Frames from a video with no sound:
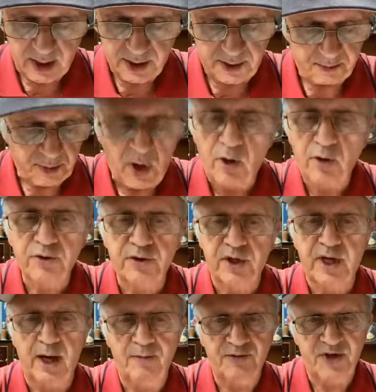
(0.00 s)
the poetry
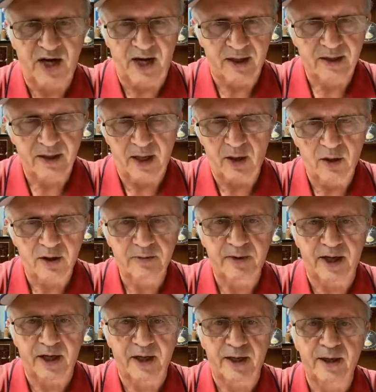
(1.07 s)
comes out a lot
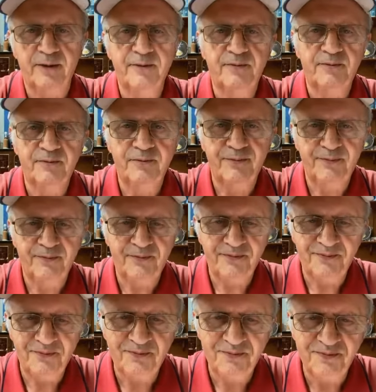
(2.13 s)
better.
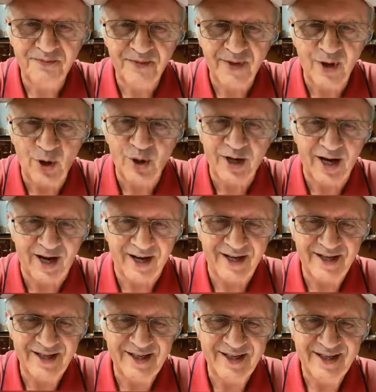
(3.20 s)
Okay,
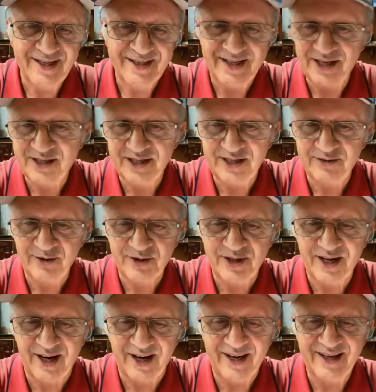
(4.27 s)
that's it for
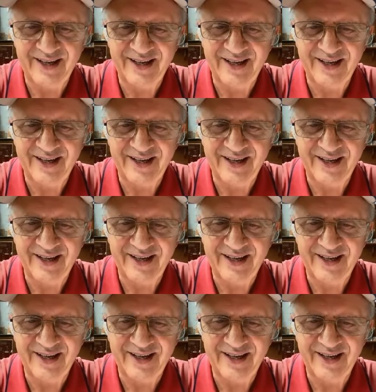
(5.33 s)
today.